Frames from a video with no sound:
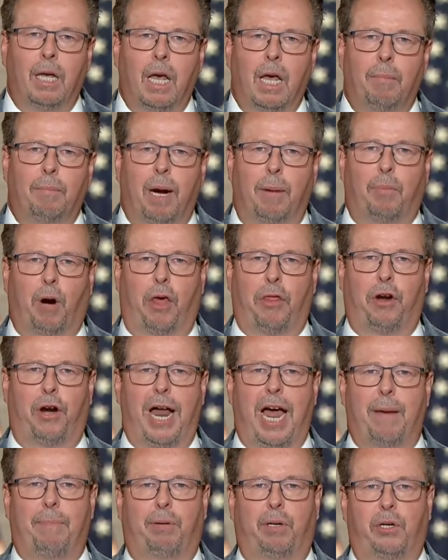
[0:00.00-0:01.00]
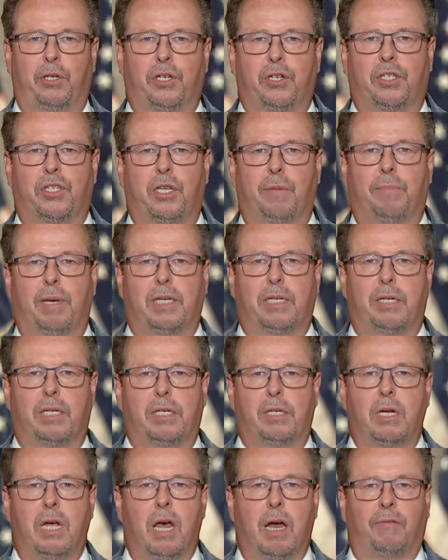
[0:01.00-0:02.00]
My brother and I purchased the
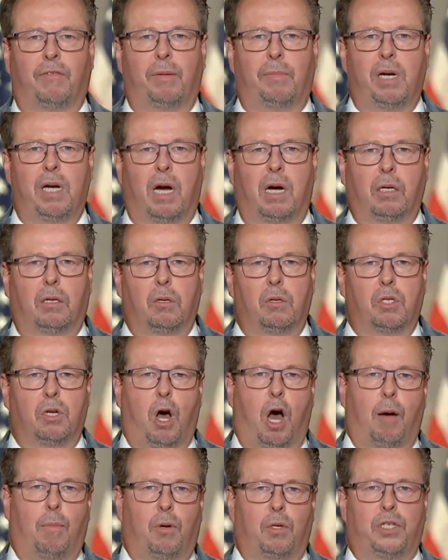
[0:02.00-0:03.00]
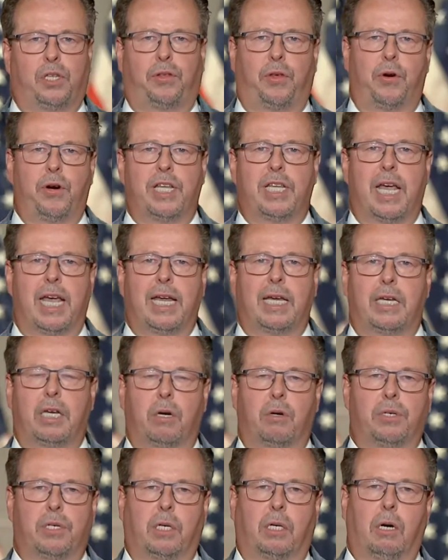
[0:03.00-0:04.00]
business from my uncles almost 38
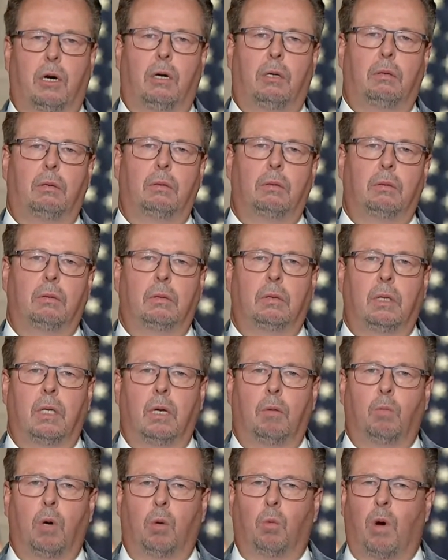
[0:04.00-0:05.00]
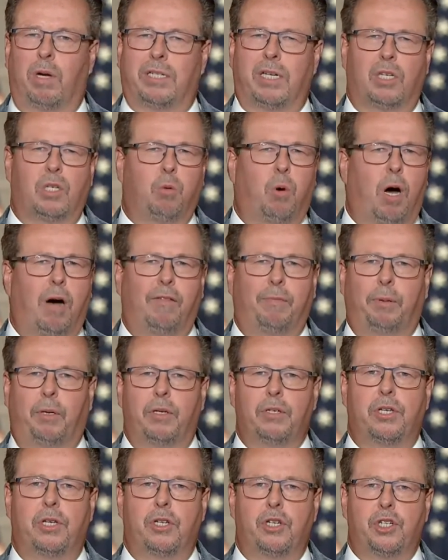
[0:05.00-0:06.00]
years ago. What was a 12
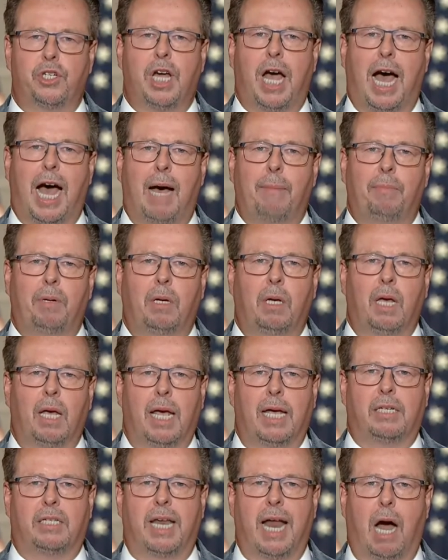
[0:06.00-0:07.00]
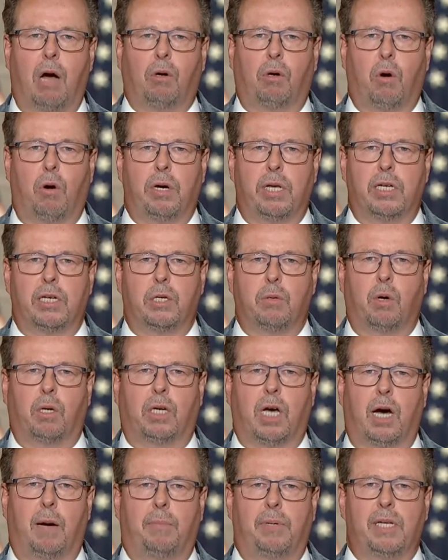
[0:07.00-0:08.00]
person shop has now grown into a
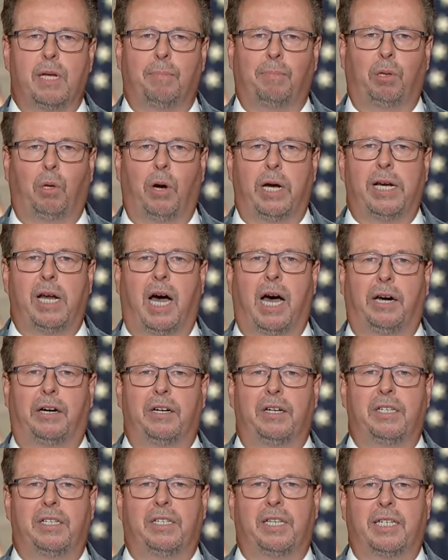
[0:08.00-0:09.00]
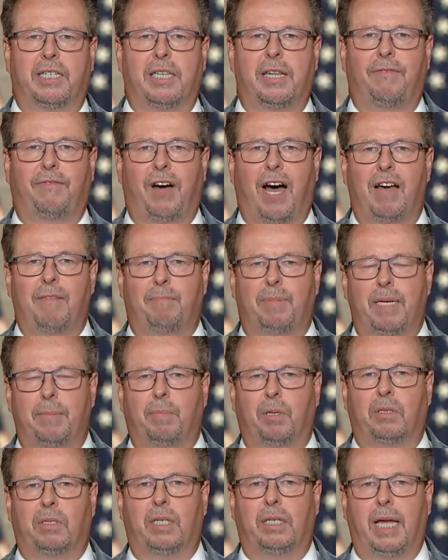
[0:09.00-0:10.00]
company employing 165
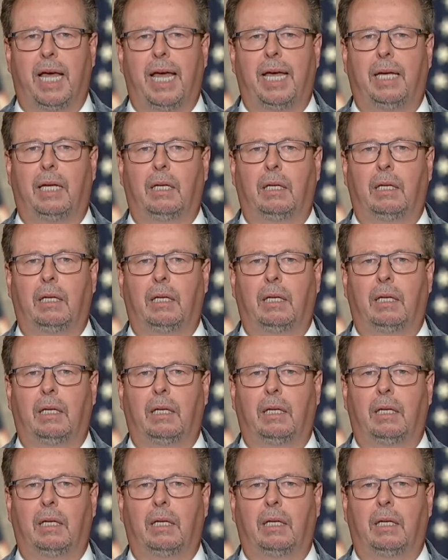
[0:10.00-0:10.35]
people today.